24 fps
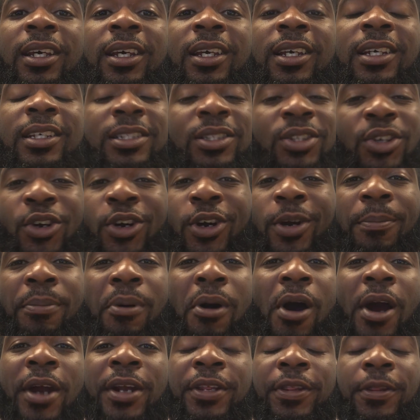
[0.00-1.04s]
his third
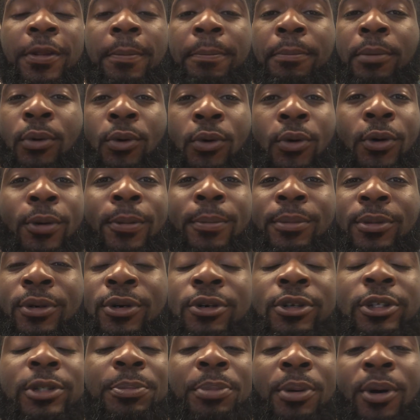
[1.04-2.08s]
party the Bull
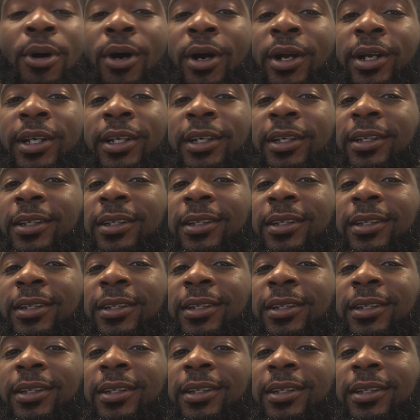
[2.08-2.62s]
Moose Party.